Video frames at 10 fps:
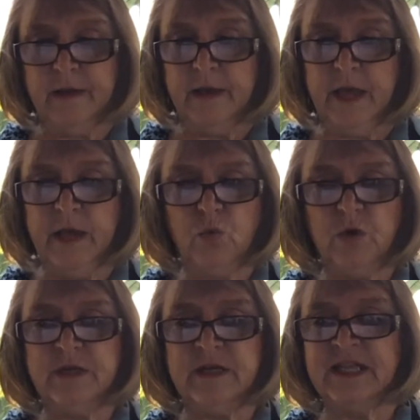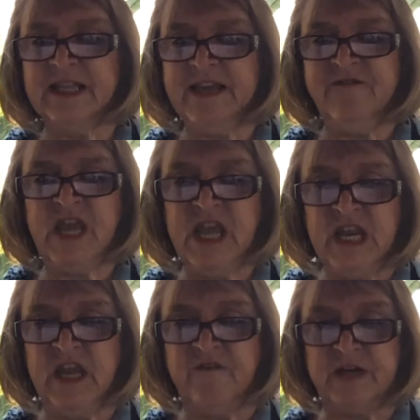he wouldn't leave
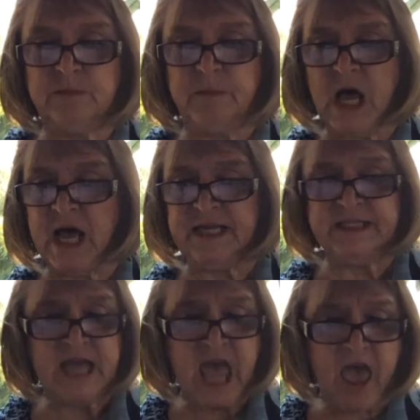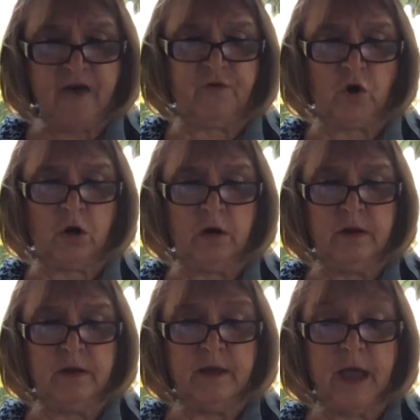any of us behind, ever.
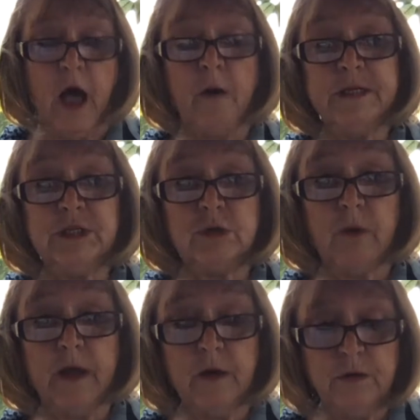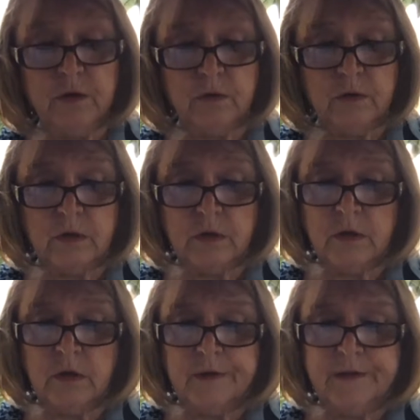How much do I owe you?
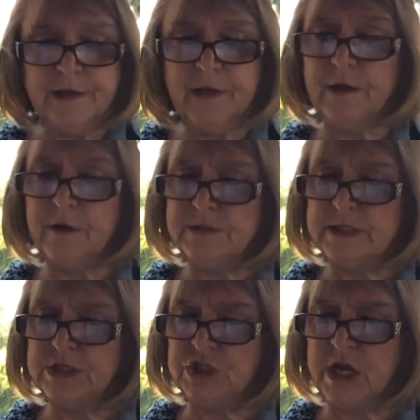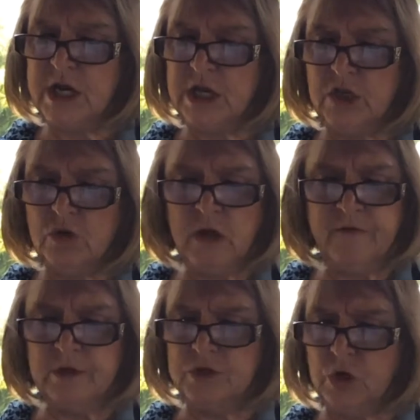You know, says Jada, you love
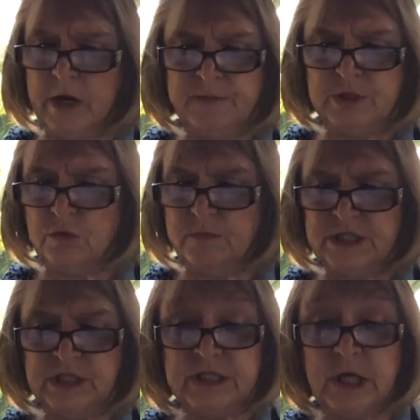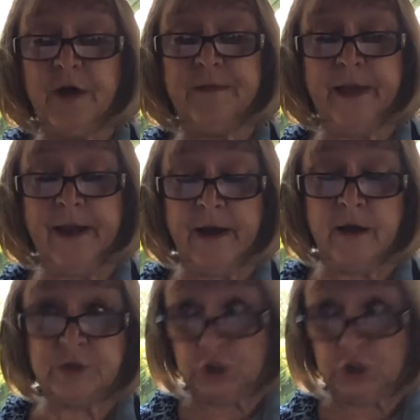those grapes so much, it's on the house.